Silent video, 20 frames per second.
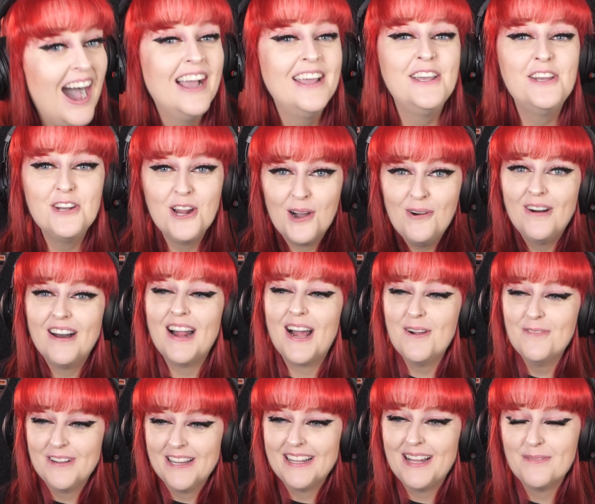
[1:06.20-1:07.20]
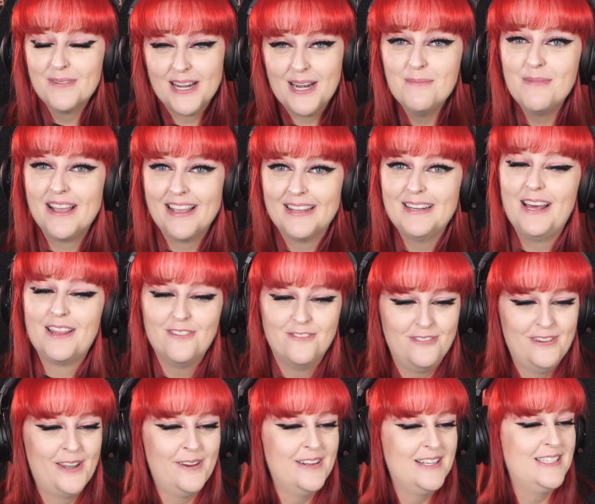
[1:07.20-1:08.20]
You know what, I will. I'm gonna make another
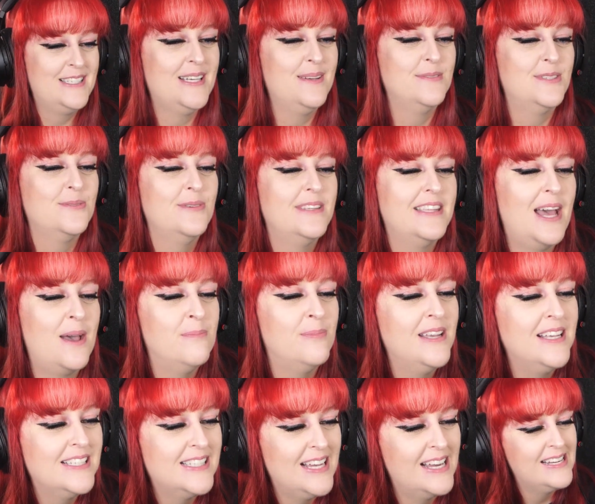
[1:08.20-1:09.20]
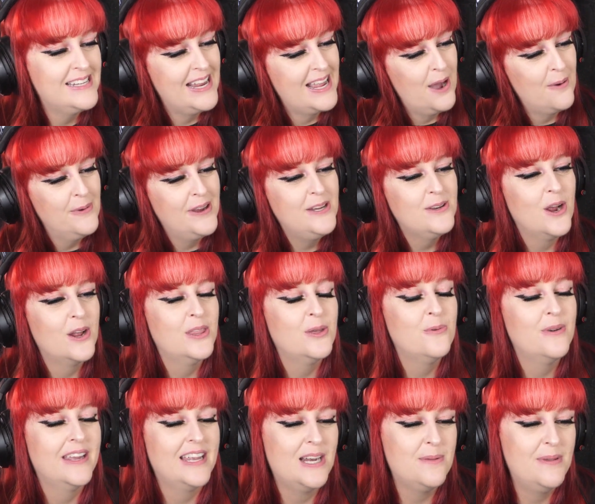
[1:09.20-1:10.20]
fairy sim. So with that being said, now we know that
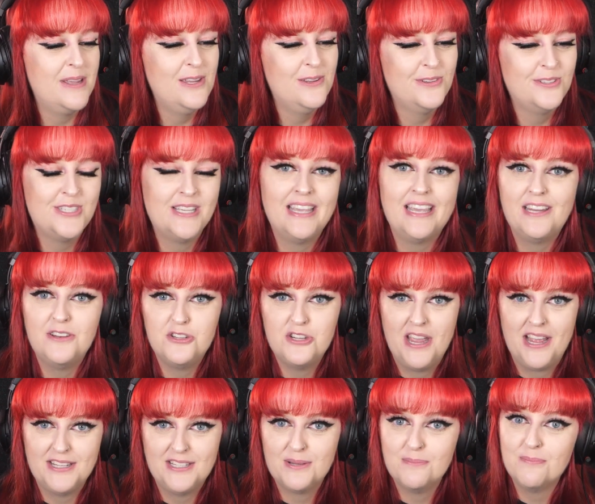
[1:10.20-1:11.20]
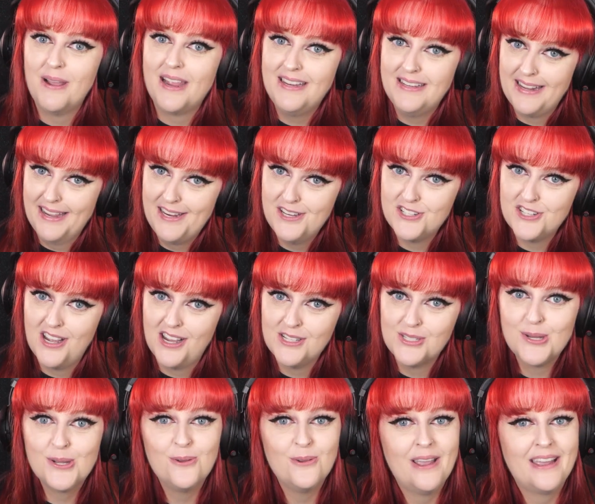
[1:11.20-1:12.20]
we're gonna be using Enchanted by Nature
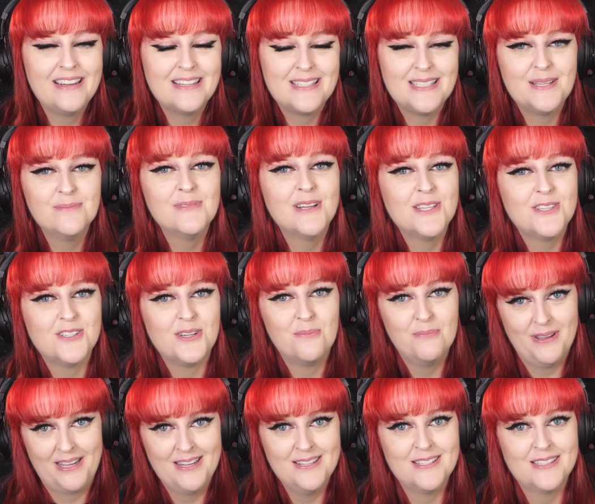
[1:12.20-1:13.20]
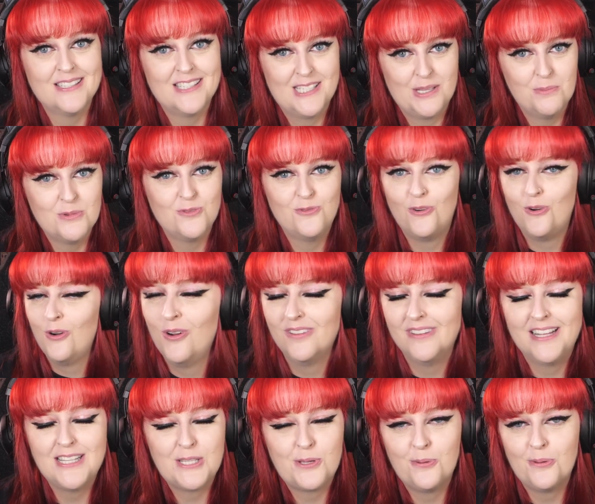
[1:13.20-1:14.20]
to create a sim. Let's jump into The Sims 4.
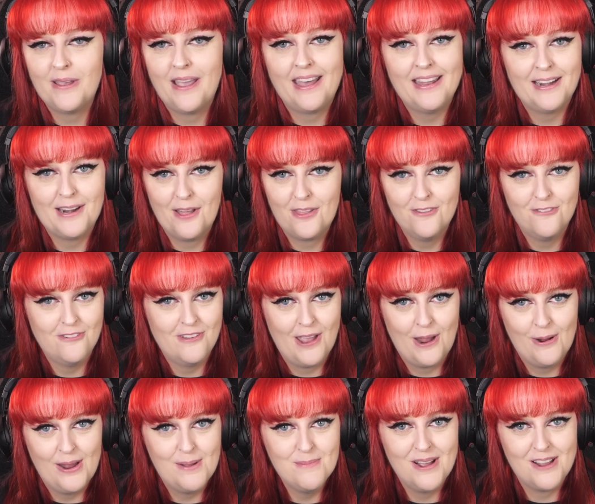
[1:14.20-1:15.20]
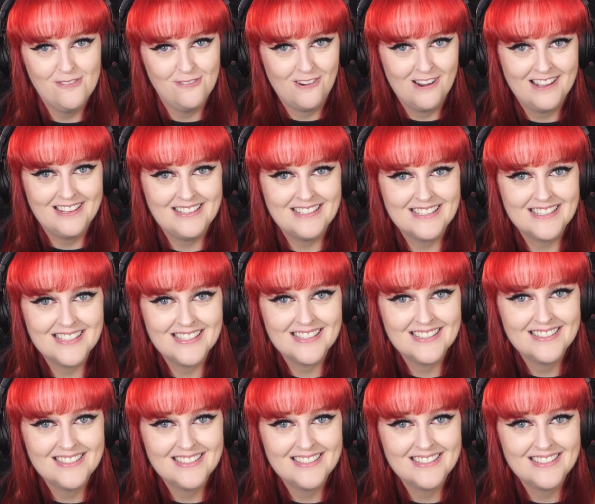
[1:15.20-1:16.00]
Let's create another fairy, my friends.